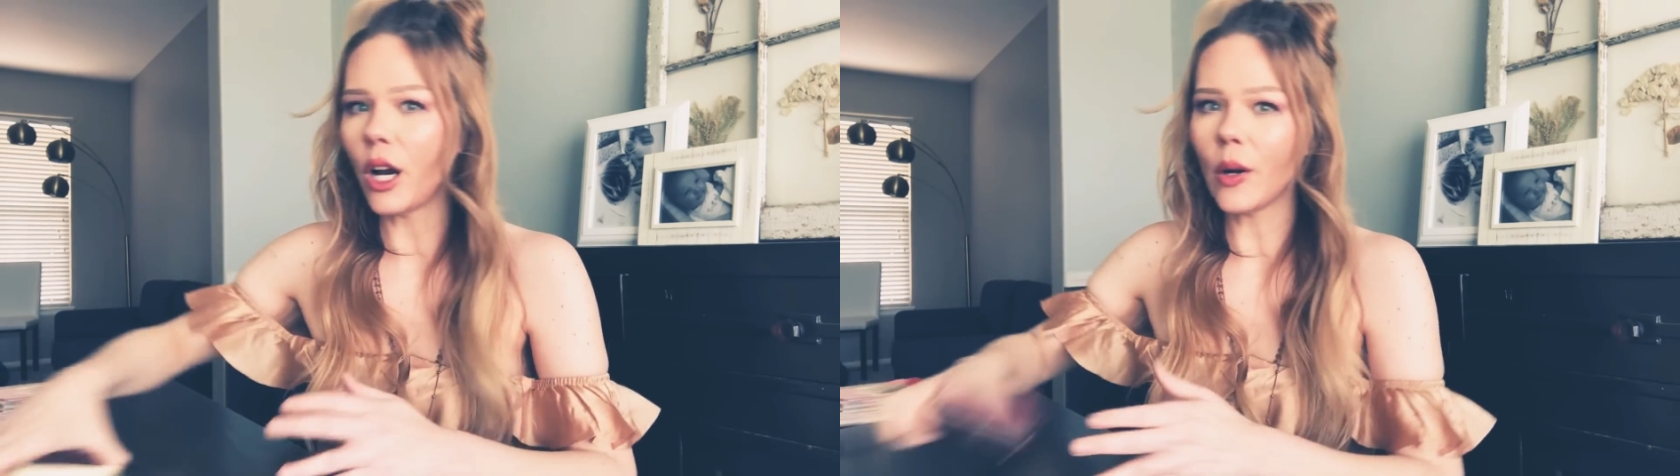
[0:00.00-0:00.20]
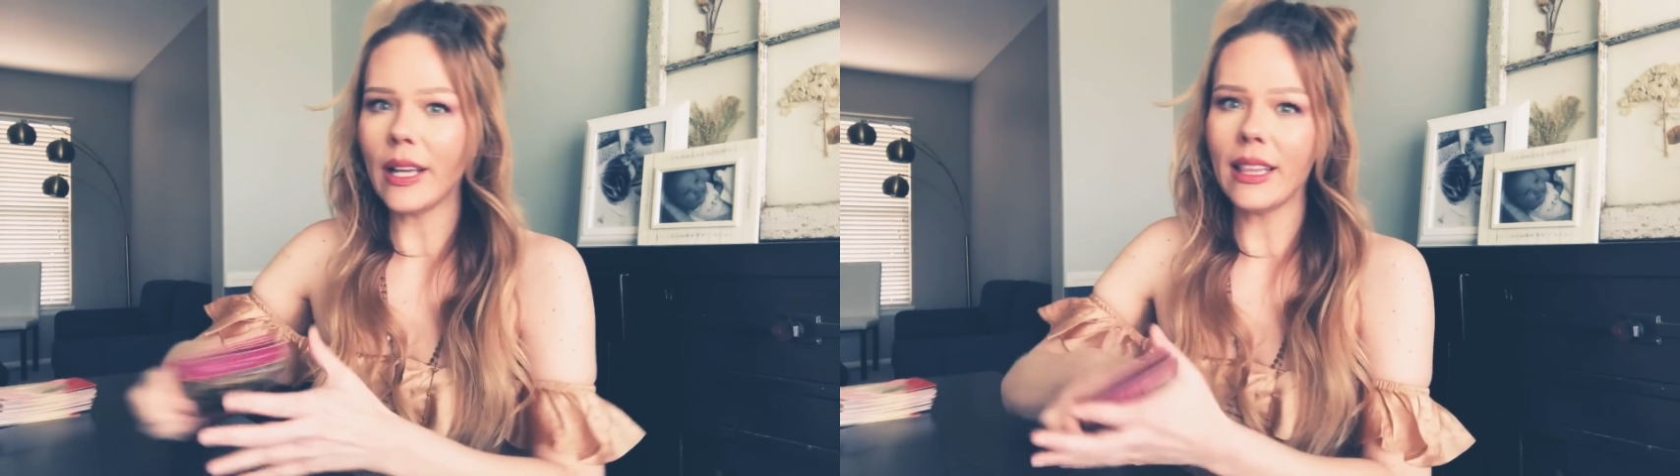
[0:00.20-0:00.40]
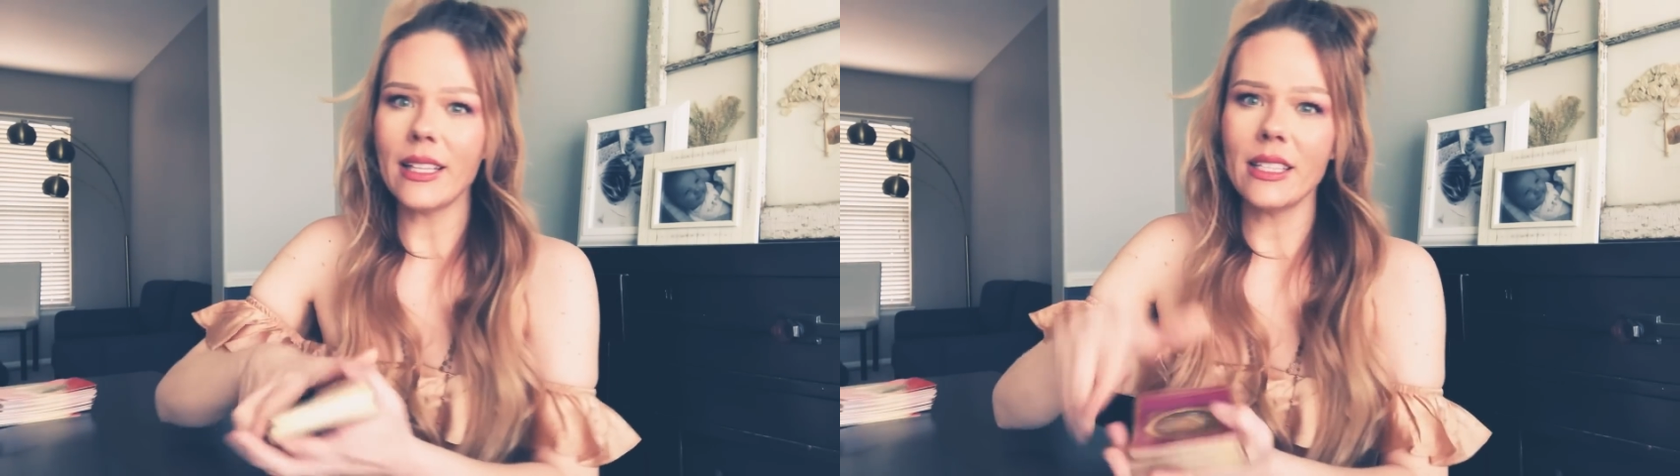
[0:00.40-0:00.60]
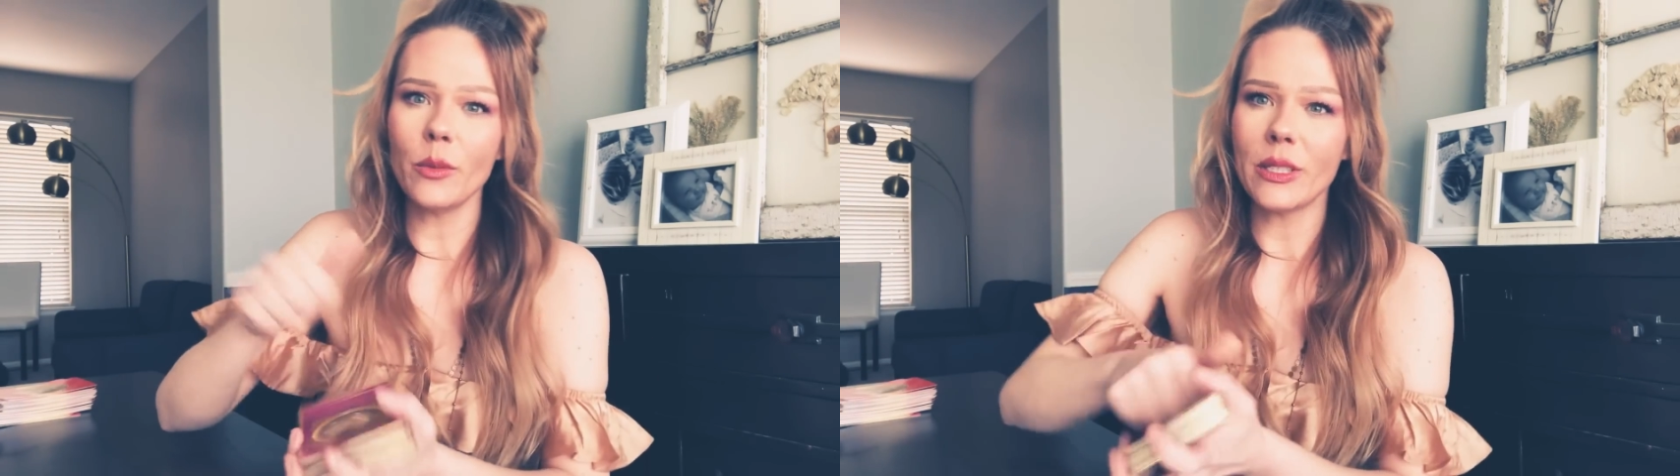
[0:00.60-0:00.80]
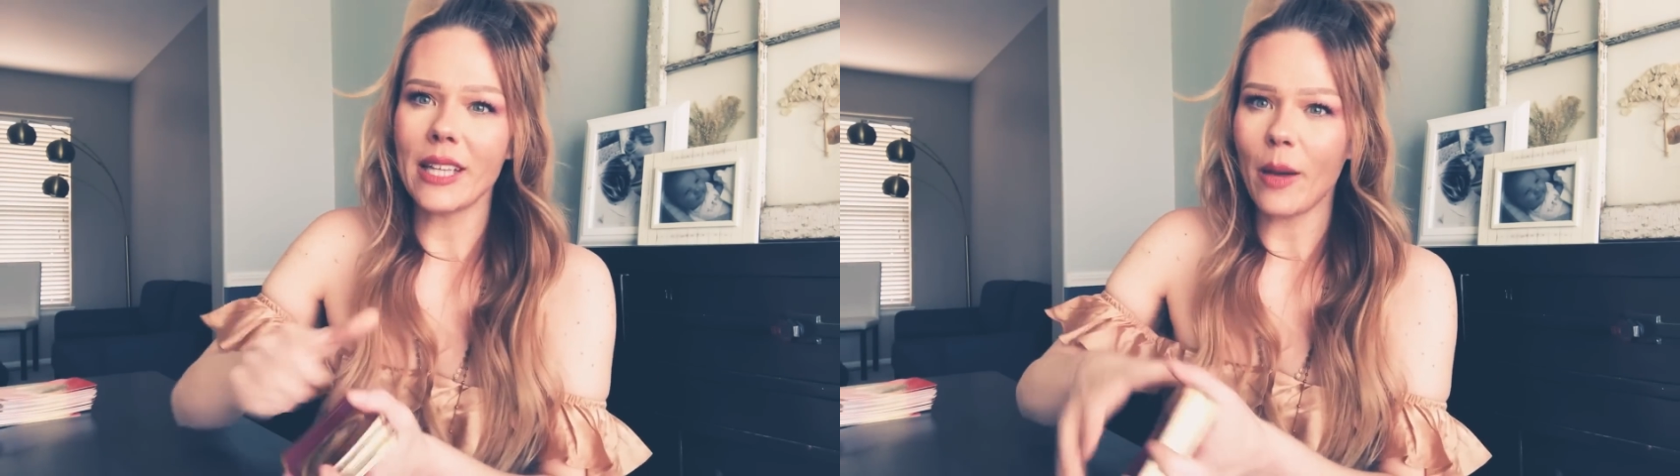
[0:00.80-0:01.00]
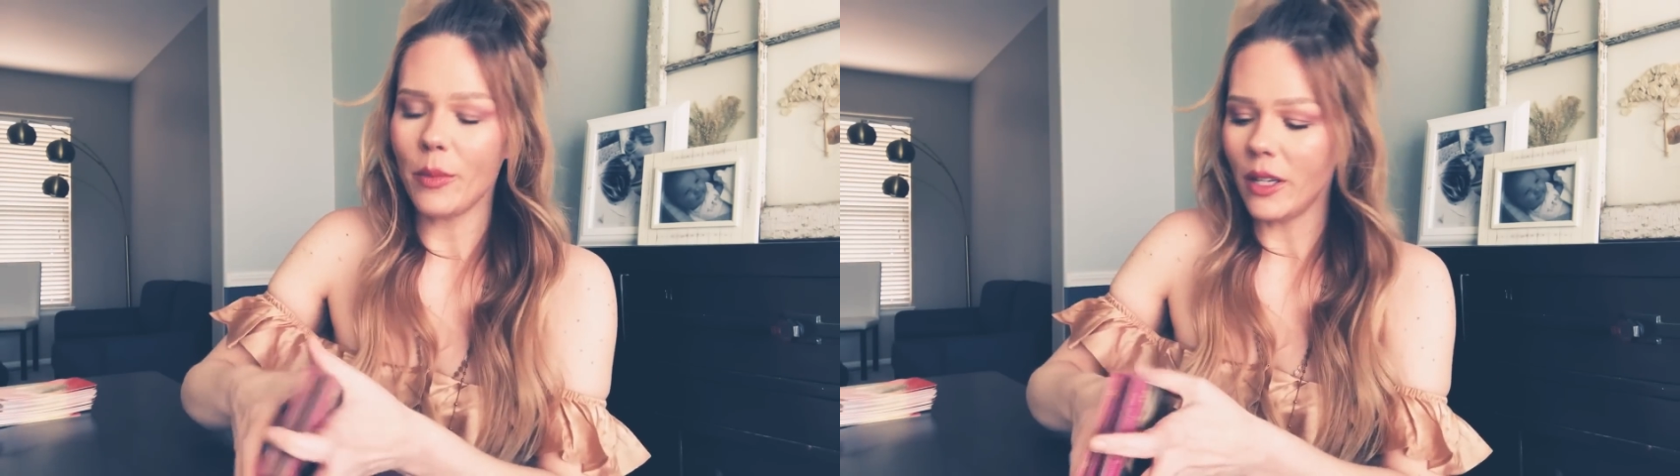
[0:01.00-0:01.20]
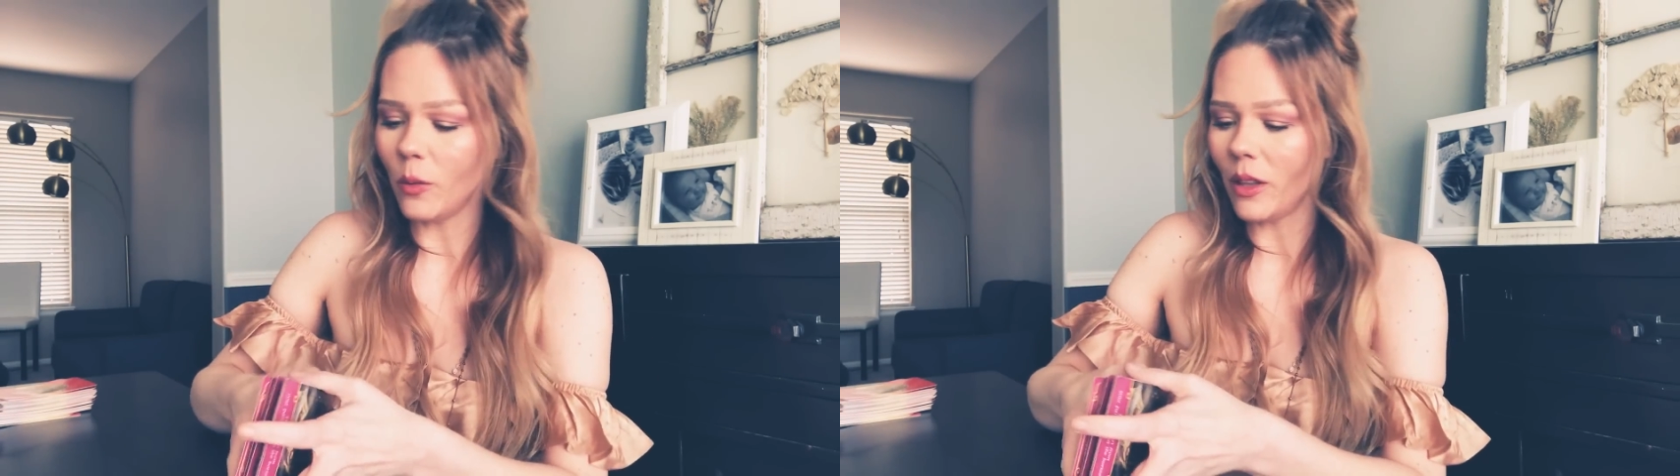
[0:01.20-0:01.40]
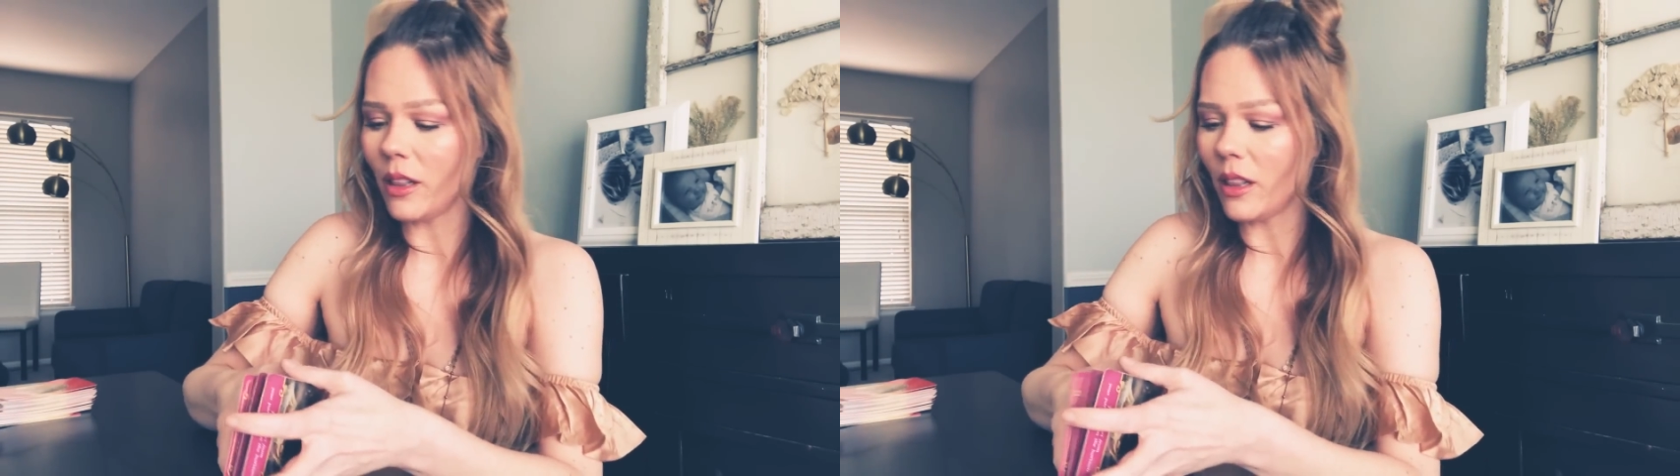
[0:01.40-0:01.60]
All right, let's see what's happening with